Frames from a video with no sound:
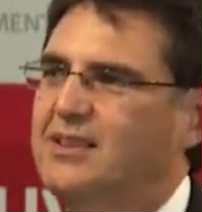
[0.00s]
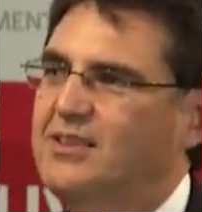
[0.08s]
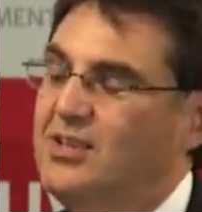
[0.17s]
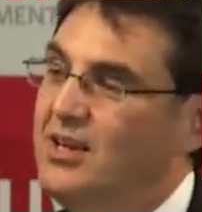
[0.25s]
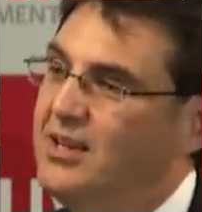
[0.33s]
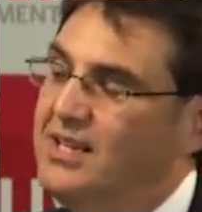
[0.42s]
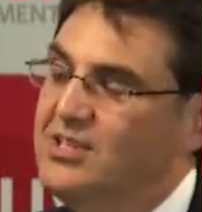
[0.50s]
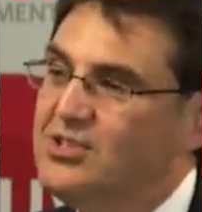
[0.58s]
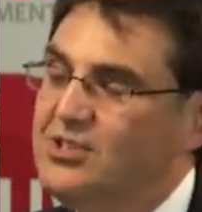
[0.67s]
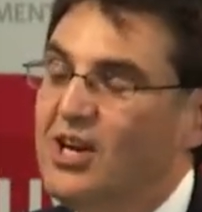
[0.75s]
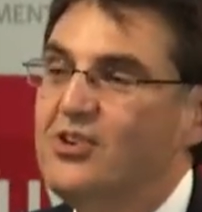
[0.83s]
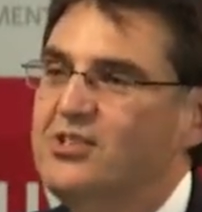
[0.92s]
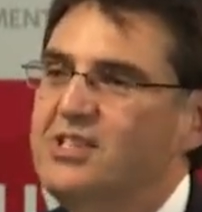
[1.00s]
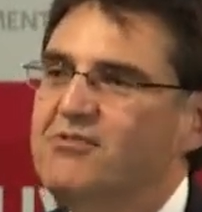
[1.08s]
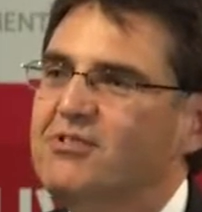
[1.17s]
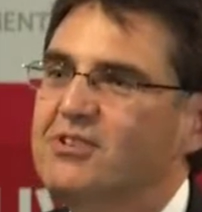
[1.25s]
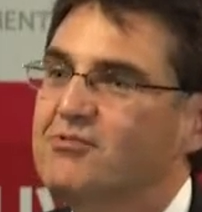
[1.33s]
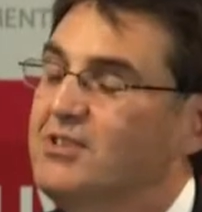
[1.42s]
it's no
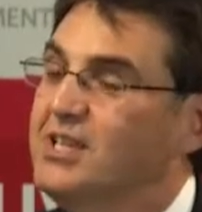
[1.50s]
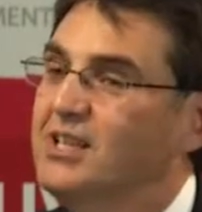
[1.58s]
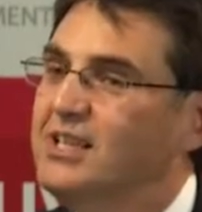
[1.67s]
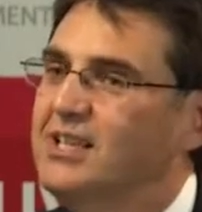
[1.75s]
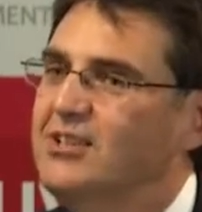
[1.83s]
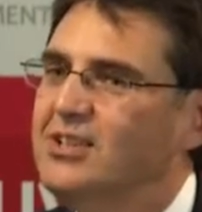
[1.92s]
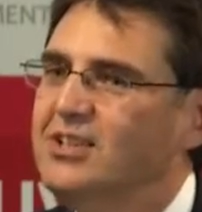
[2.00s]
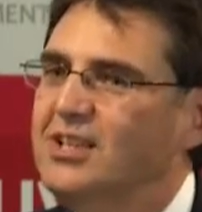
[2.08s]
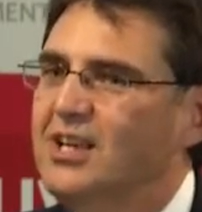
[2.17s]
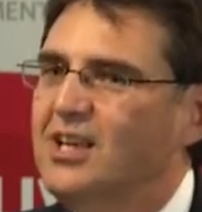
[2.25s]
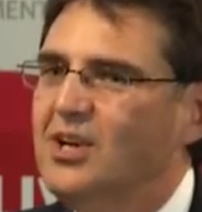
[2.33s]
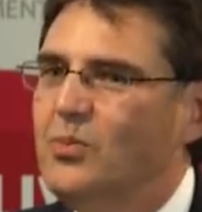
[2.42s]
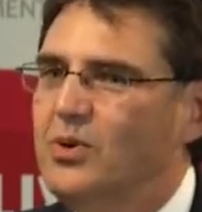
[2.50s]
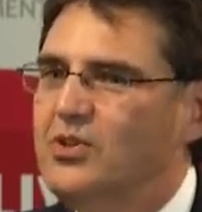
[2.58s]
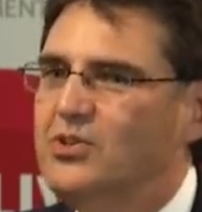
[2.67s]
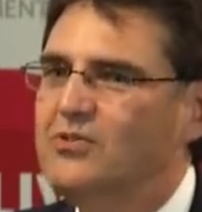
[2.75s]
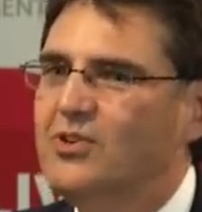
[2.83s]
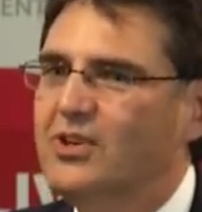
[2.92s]
different really than when
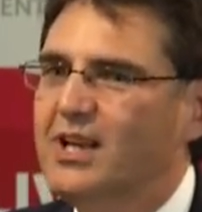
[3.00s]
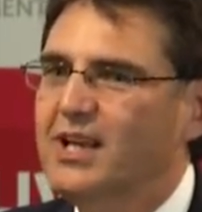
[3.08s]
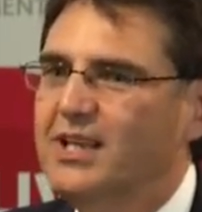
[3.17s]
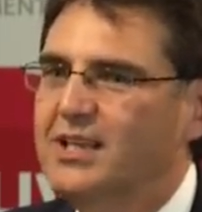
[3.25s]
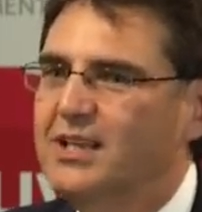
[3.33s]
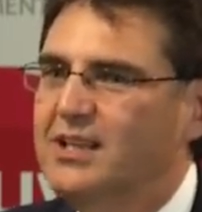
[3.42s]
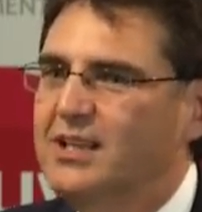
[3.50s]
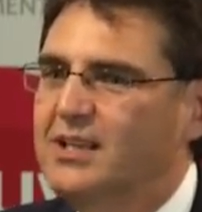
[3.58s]
you've got a